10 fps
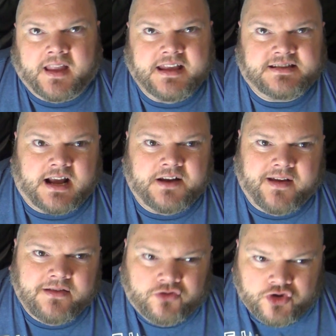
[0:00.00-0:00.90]
It's kind of
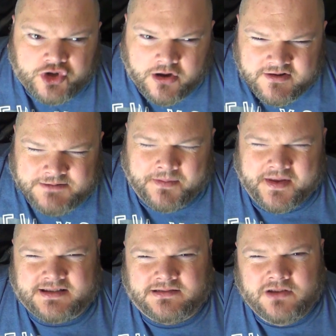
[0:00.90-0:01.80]
introduced, but
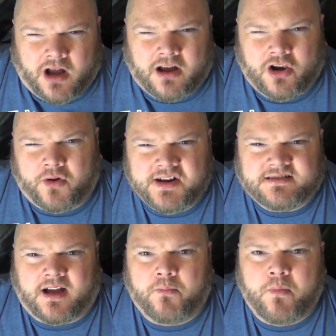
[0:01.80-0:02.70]
it's not a lot is
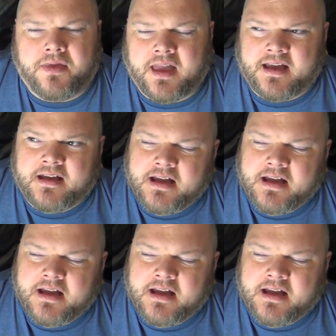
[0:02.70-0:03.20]
done with it.